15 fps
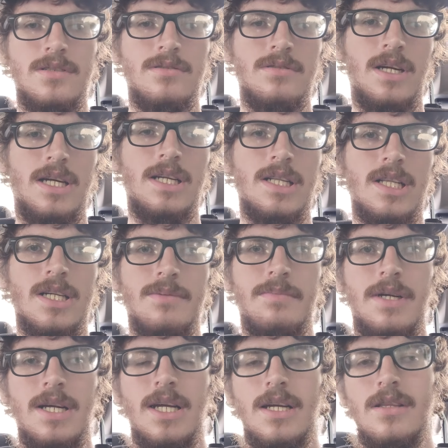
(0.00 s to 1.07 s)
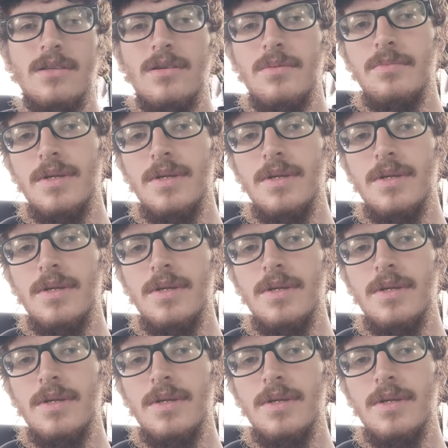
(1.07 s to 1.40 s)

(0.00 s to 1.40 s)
trying to clear my head a little